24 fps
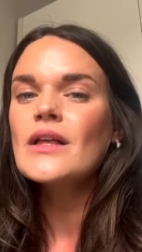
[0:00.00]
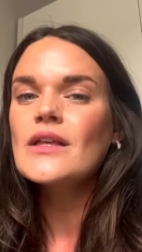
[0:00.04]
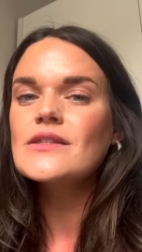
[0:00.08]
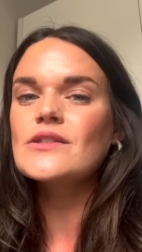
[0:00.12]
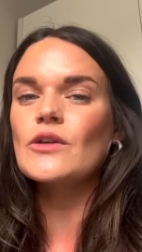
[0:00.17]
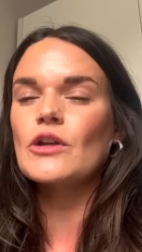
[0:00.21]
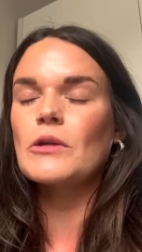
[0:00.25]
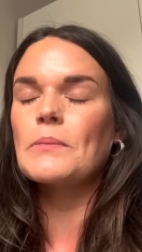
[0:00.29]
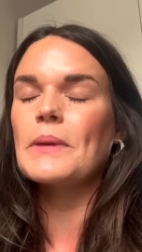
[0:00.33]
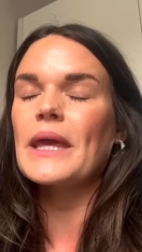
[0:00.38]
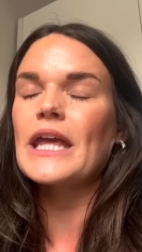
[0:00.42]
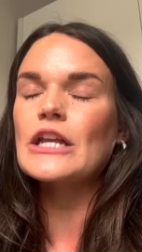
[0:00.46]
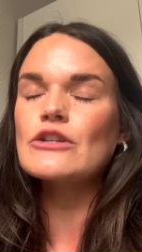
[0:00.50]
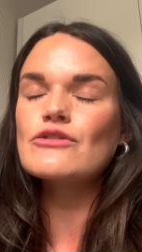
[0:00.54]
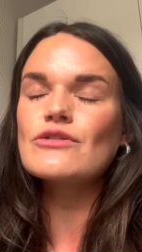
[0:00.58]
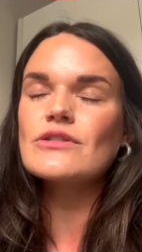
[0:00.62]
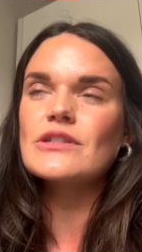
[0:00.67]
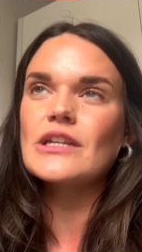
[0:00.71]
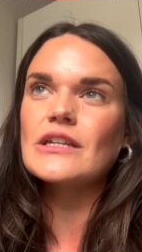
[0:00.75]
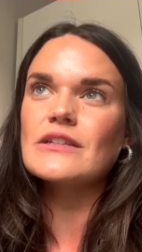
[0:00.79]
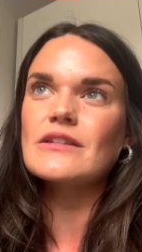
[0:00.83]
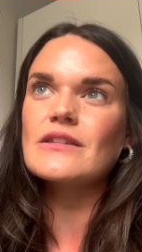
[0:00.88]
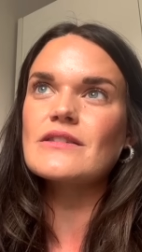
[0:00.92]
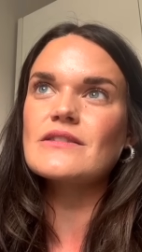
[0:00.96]
So it'll be
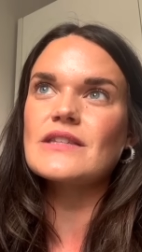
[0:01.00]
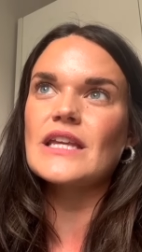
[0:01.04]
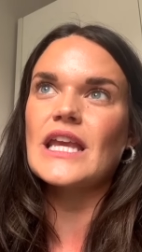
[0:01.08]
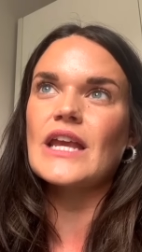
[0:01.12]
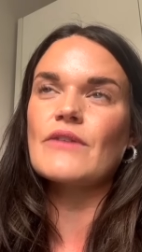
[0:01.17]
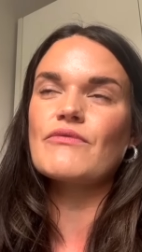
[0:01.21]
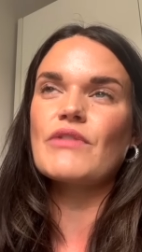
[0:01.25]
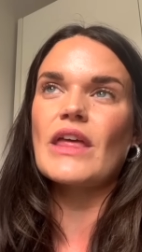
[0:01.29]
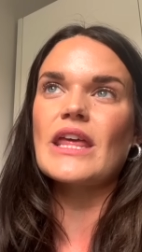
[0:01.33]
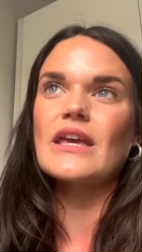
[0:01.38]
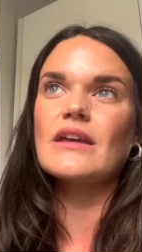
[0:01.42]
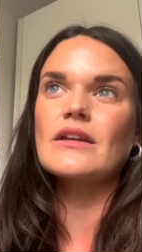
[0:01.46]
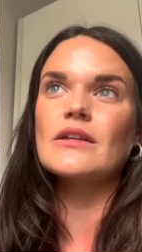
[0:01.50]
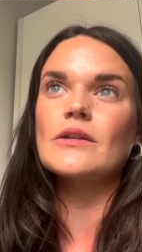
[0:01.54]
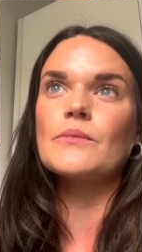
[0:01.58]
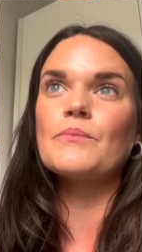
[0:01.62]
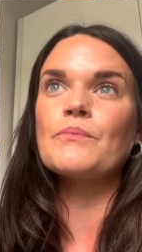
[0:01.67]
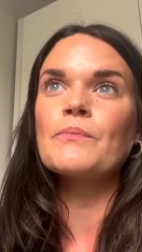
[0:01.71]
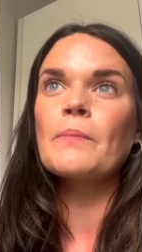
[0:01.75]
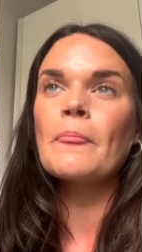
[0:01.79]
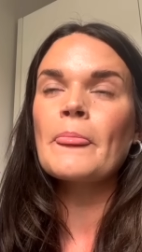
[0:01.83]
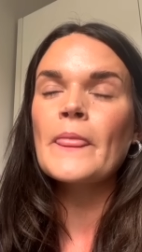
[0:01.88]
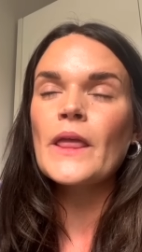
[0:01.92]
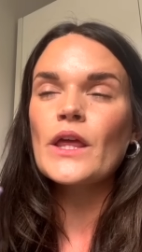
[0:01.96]
interesting to see if they
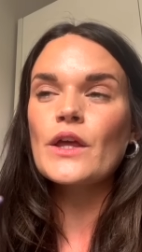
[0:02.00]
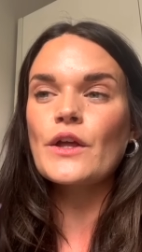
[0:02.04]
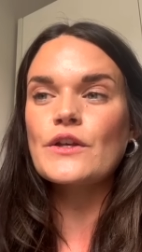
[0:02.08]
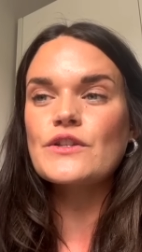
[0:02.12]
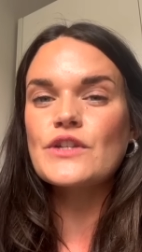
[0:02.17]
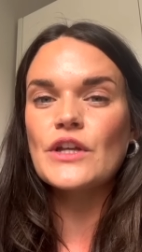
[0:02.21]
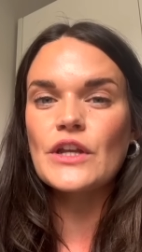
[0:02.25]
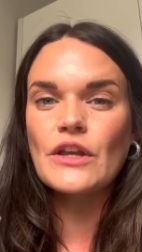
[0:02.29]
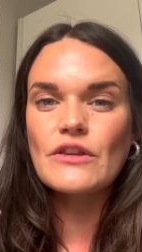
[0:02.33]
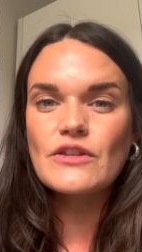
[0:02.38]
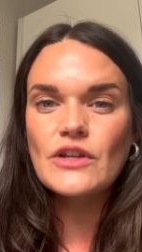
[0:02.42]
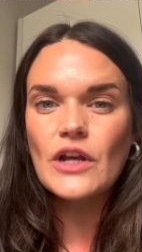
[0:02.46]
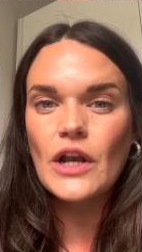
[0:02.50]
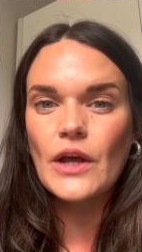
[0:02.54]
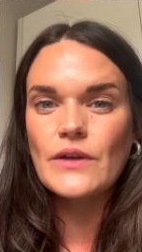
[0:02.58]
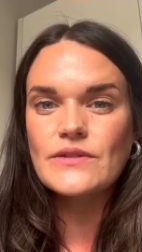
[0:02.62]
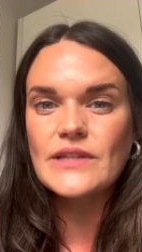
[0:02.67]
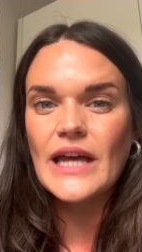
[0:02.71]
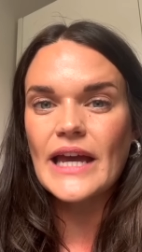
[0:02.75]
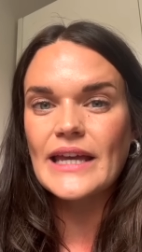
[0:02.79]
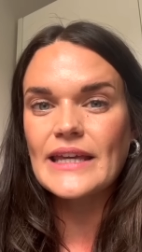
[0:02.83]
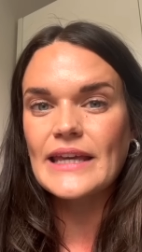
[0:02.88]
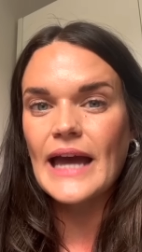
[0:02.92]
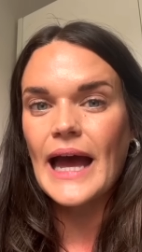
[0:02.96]
can continue to close
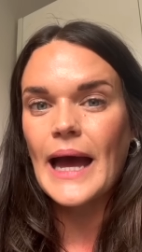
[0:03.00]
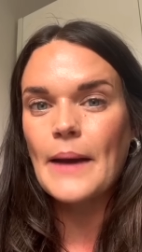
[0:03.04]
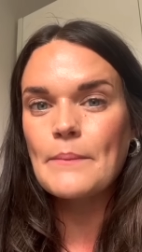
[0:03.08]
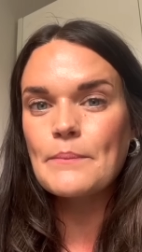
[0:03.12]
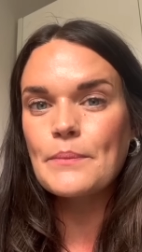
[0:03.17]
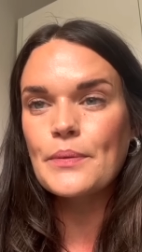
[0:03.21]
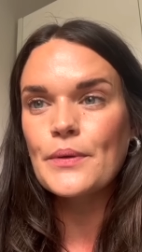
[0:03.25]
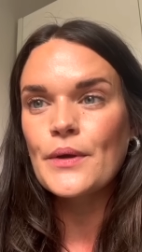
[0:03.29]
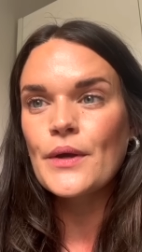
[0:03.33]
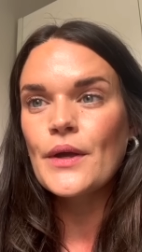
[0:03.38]
that gap